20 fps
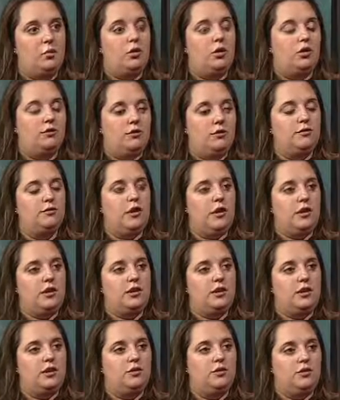wonderful
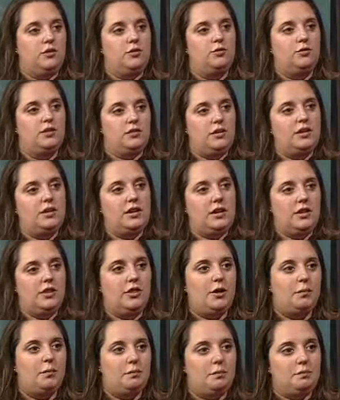volunteers who
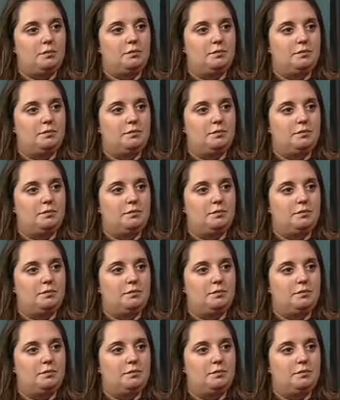facilitate them.